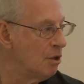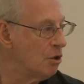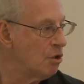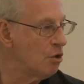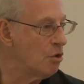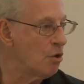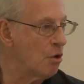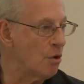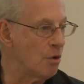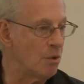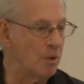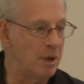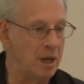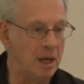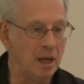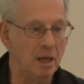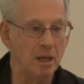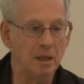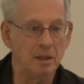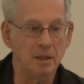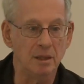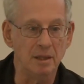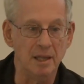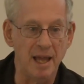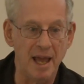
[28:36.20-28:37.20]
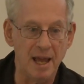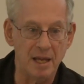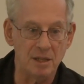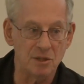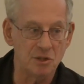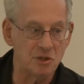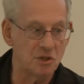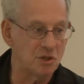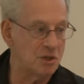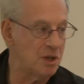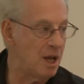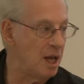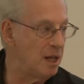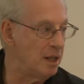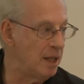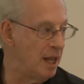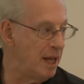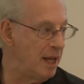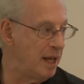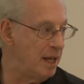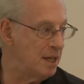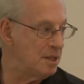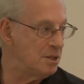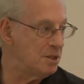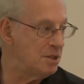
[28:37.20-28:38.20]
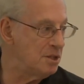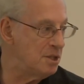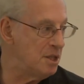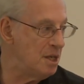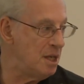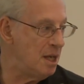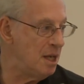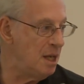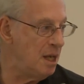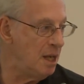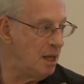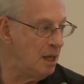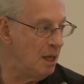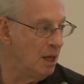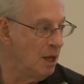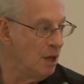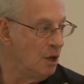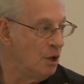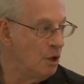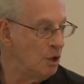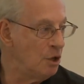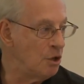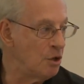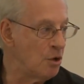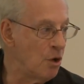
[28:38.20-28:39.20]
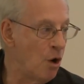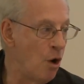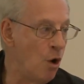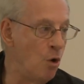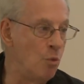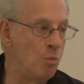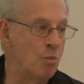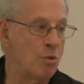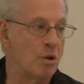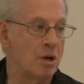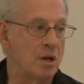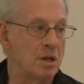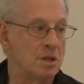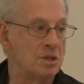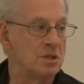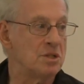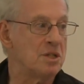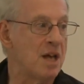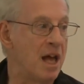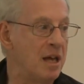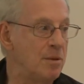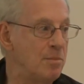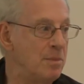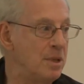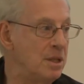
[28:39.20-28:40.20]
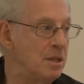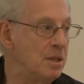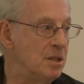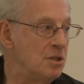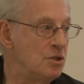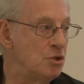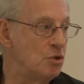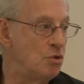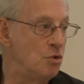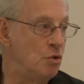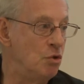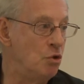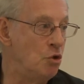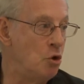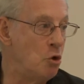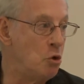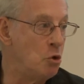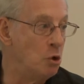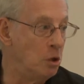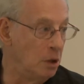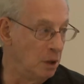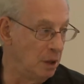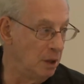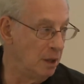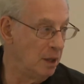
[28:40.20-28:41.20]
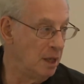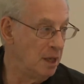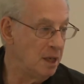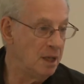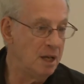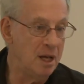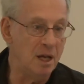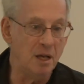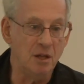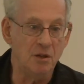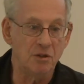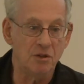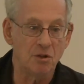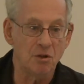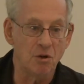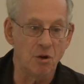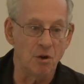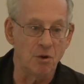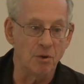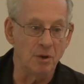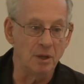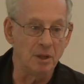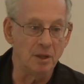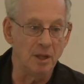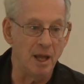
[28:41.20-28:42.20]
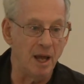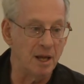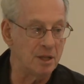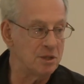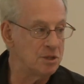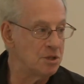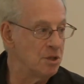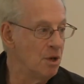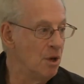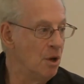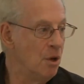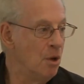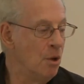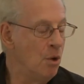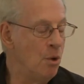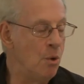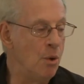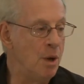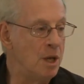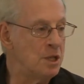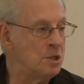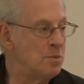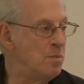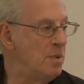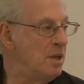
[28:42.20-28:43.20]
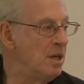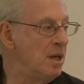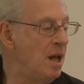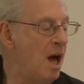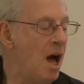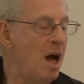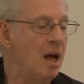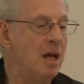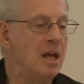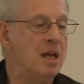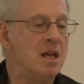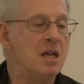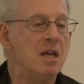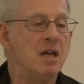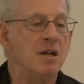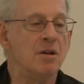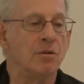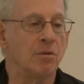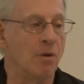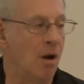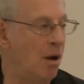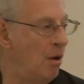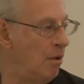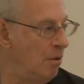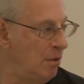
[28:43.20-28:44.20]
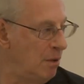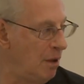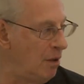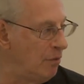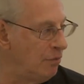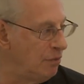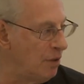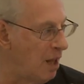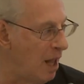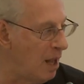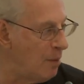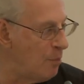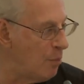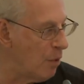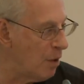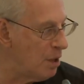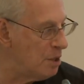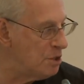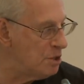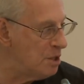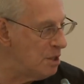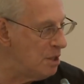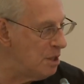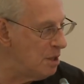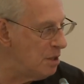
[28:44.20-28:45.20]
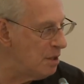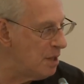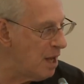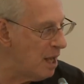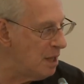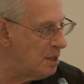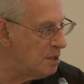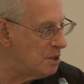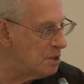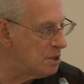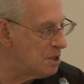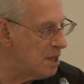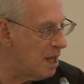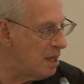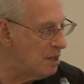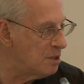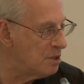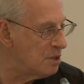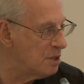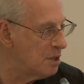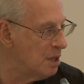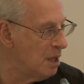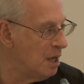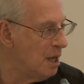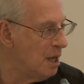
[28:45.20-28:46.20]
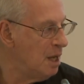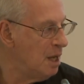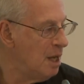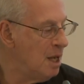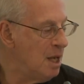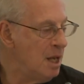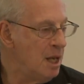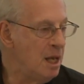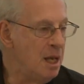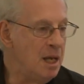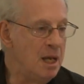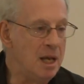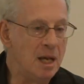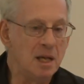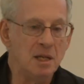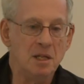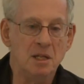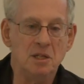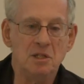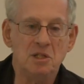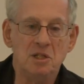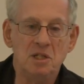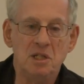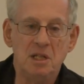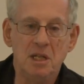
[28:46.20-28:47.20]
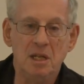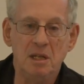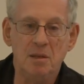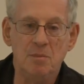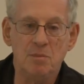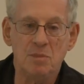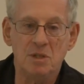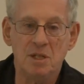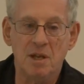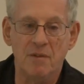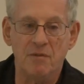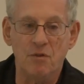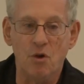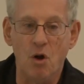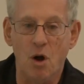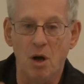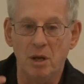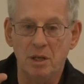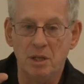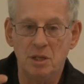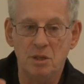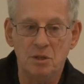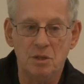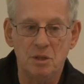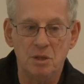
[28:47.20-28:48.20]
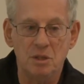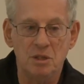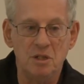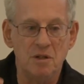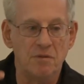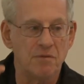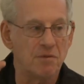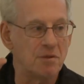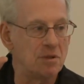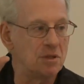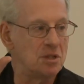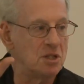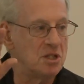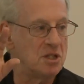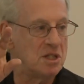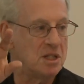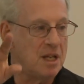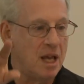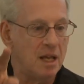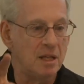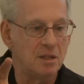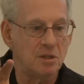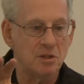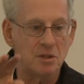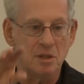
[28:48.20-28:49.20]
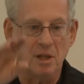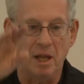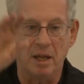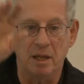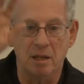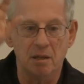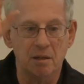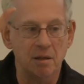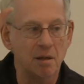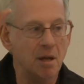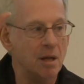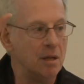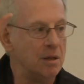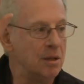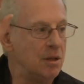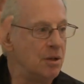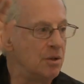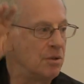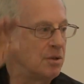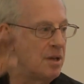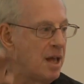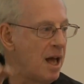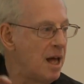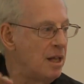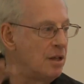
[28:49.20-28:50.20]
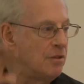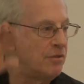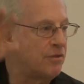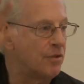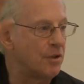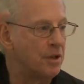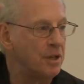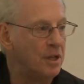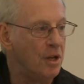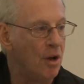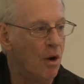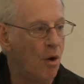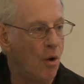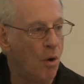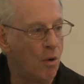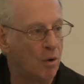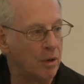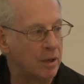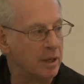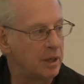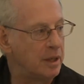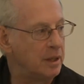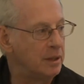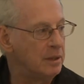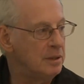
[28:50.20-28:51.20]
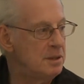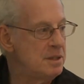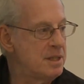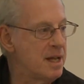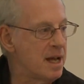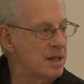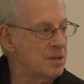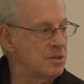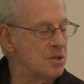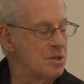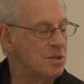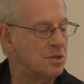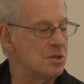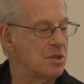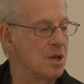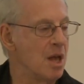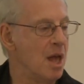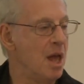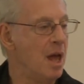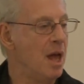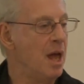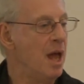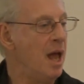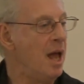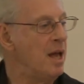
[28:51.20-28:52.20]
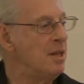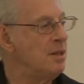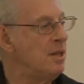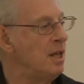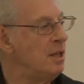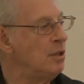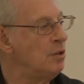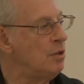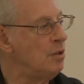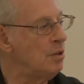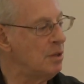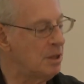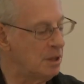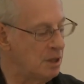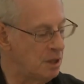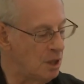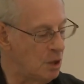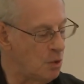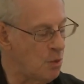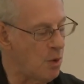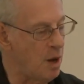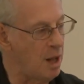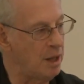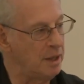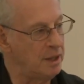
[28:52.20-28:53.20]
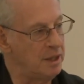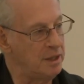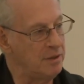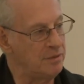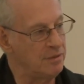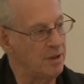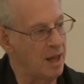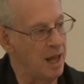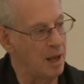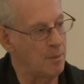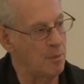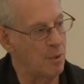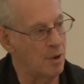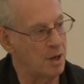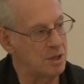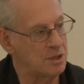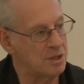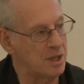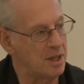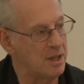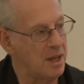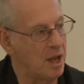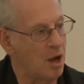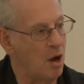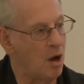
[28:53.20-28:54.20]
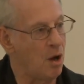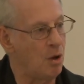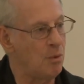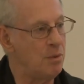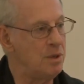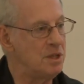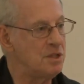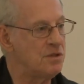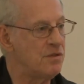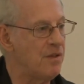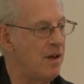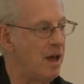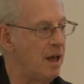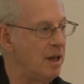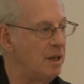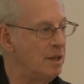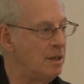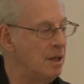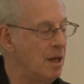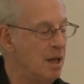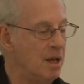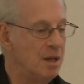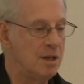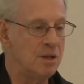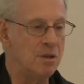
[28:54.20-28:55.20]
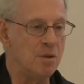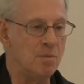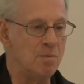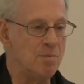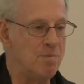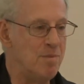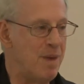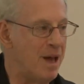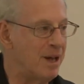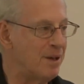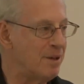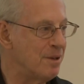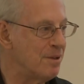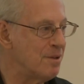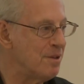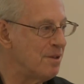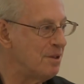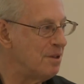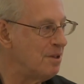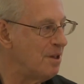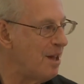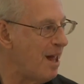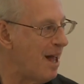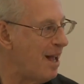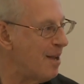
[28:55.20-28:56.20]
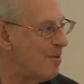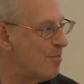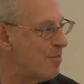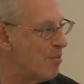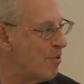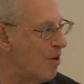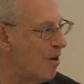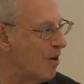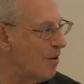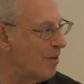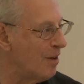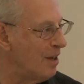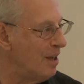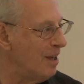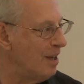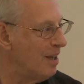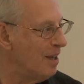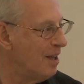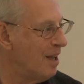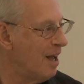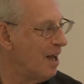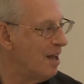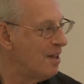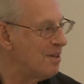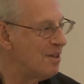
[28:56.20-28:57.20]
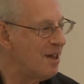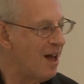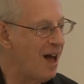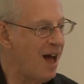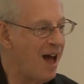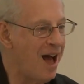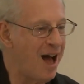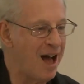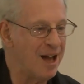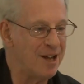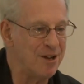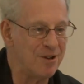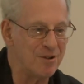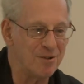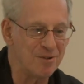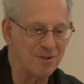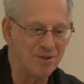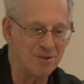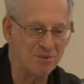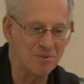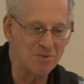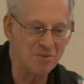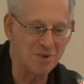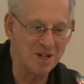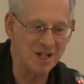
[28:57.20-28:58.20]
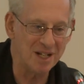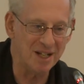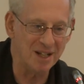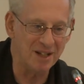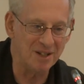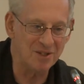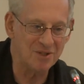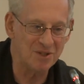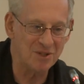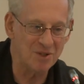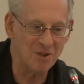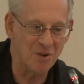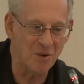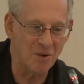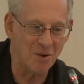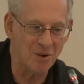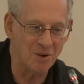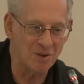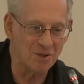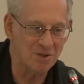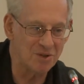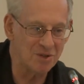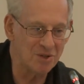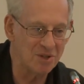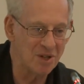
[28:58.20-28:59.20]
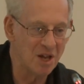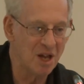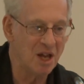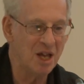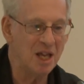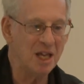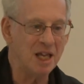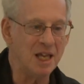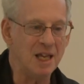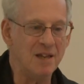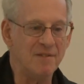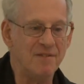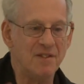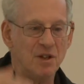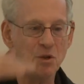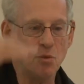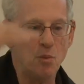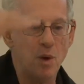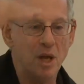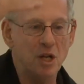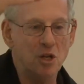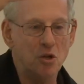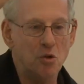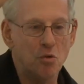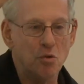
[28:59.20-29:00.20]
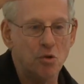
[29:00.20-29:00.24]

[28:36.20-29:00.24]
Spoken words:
Curry Lance, L-A-N-C-E. Your homework assignment is to Google Keith Curry Lance, who has been a hero of libraries in the United States. He and his teams have gone into different states like California, Oregon, Texas, and they look at the quality of libraries, and they always find the better the library, the higher the reading scores, even when you